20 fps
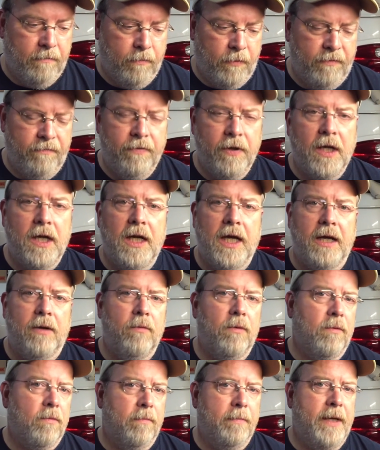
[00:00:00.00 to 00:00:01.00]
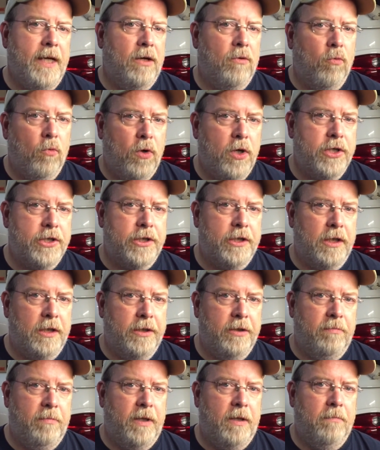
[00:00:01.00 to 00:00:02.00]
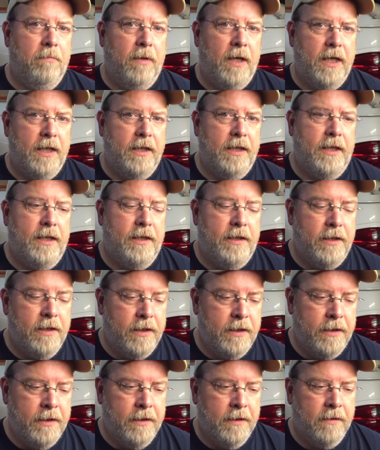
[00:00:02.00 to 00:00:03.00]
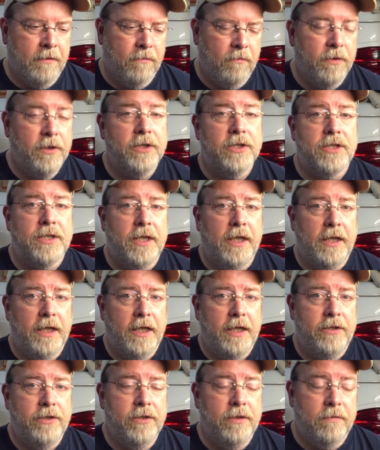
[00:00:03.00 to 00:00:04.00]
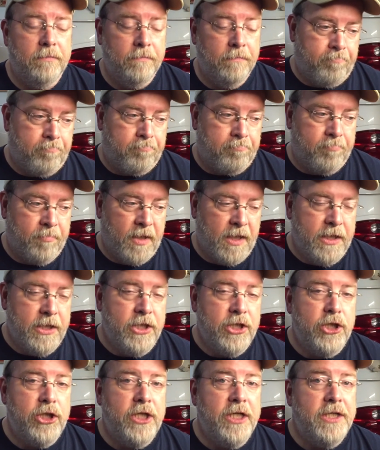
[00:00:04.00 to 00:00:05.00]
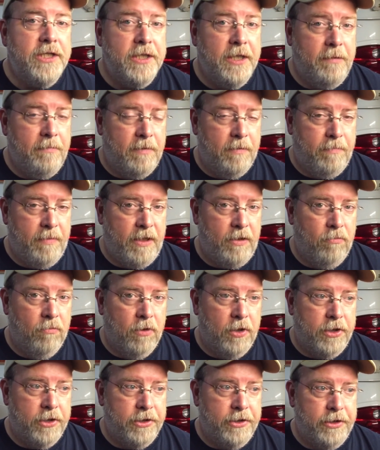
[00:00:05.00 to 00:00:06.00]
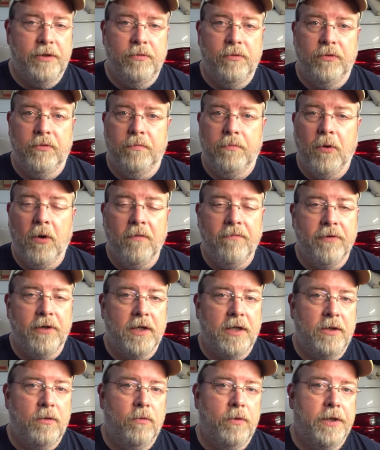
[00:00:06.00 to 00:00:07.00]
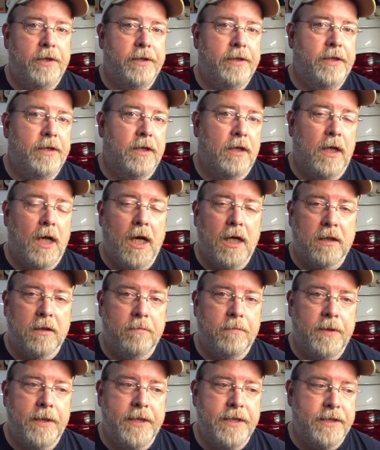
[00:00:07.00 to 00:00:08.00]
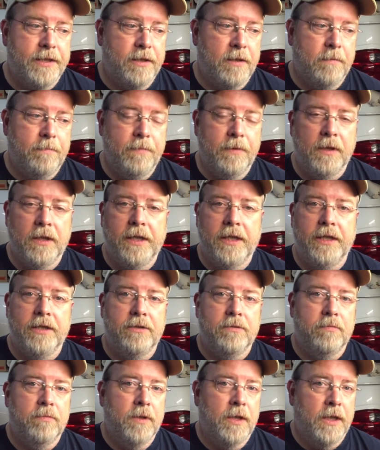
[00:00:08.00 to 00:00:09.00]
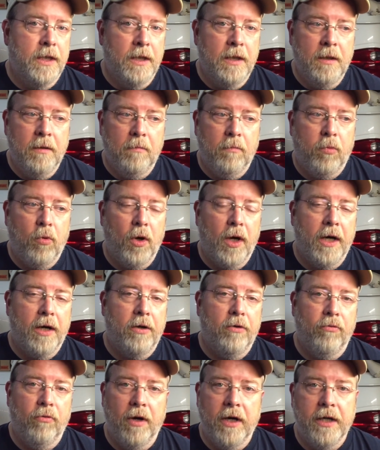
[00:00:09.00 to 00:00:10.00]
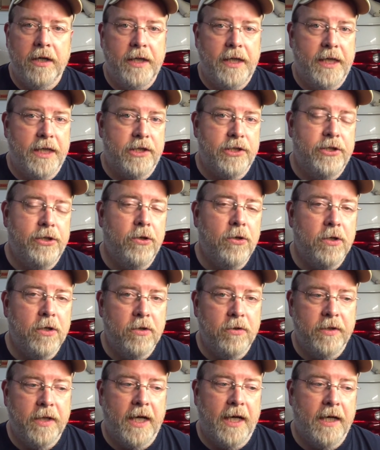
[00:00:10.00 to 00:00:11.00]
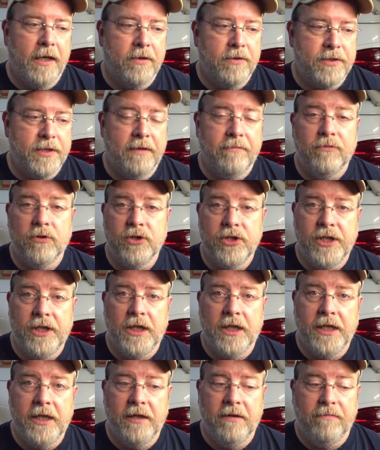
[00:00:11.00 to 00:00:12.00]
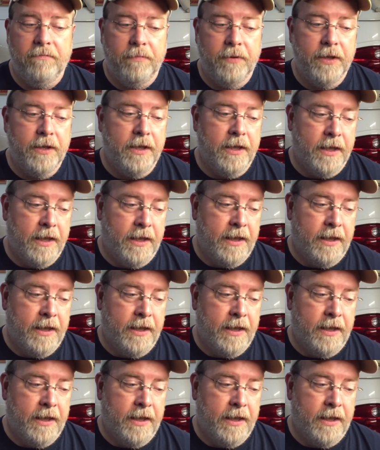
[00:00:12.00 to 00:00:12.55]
We felt like we were being rushed a little bit by the real estate agent. She seemed to be rushed. She was perfectly willing to lock the place up and let us prowl around the exterior of the house after she left, but